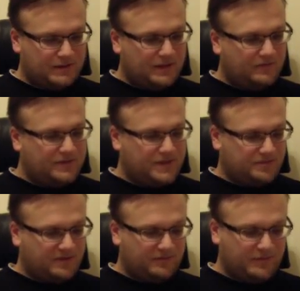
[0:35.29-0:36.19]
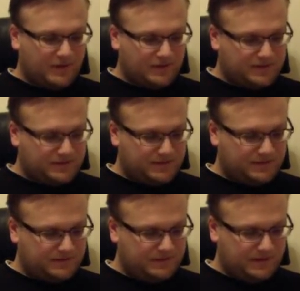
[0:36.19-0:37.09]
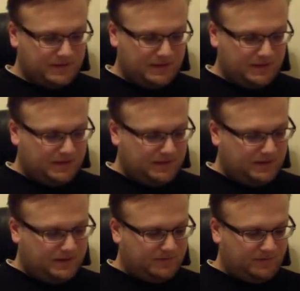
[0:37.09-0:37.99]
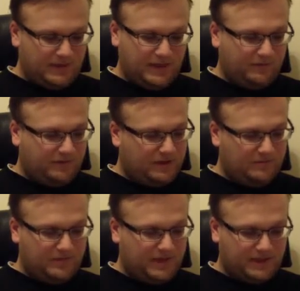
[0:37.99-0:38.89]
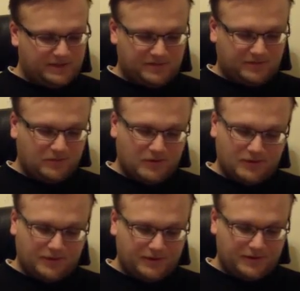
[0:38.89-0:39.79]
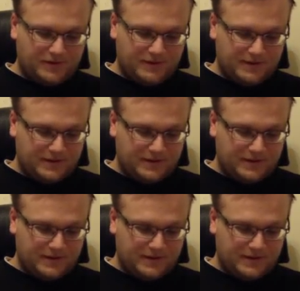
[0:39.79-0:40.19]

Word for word: uh, every type of malt, uh, flavor impacts of water.